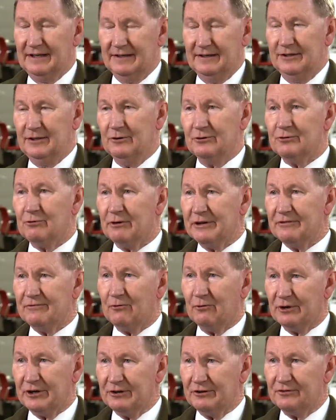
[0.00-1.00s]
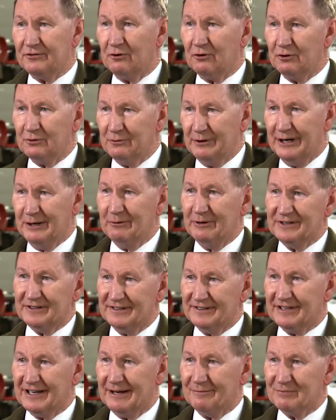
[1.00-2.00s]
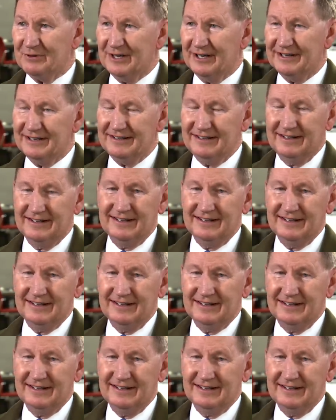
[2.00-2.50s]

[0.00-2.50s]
24 years old when I went to Top Gun.